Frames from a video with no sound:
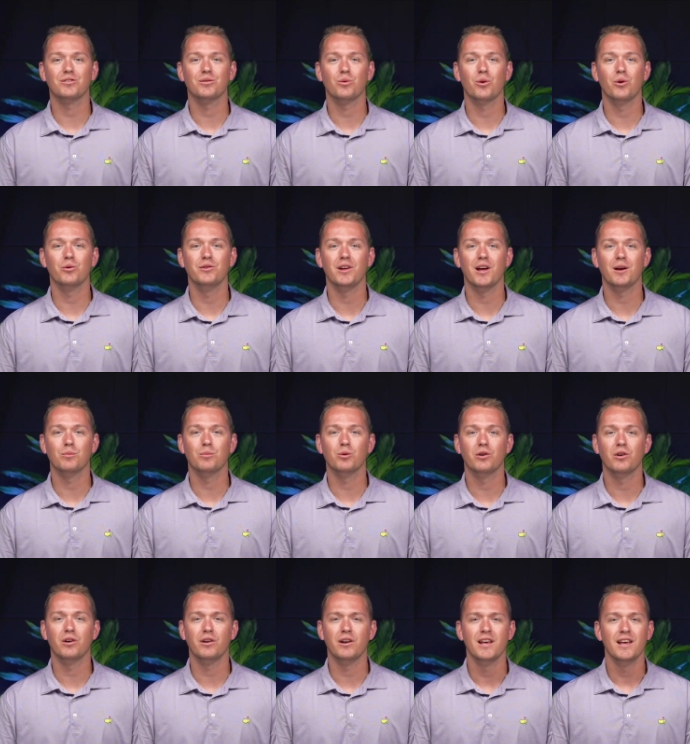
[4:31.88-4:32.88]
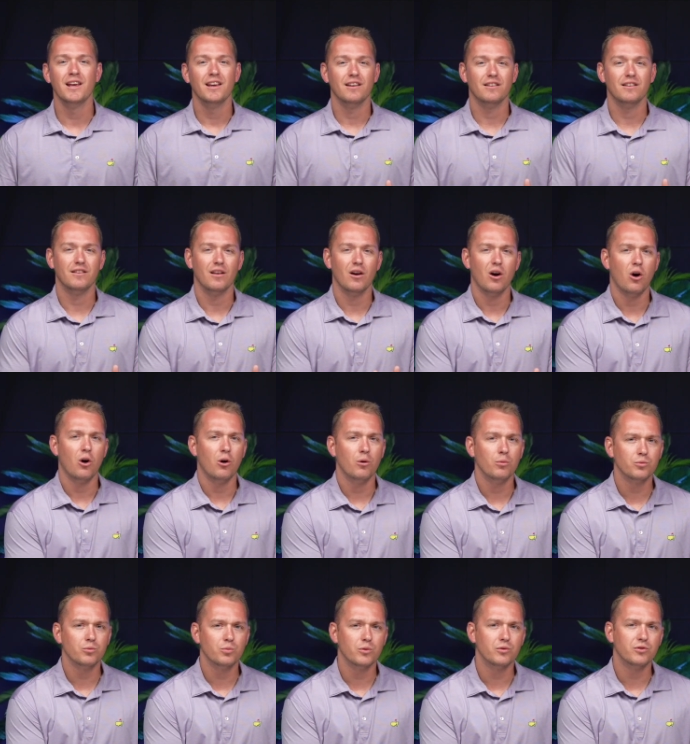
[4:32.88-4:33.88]
Road neighborhood is that
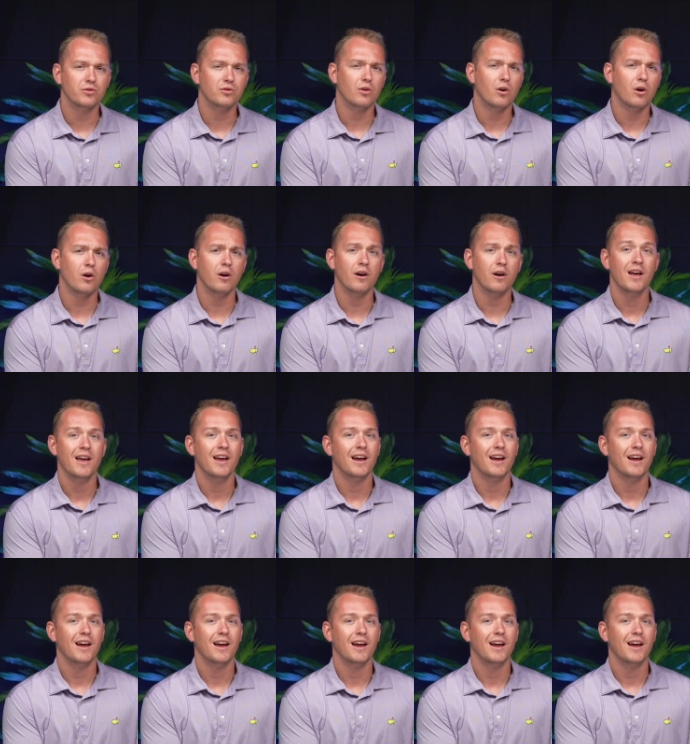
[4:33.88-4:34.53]
homes will start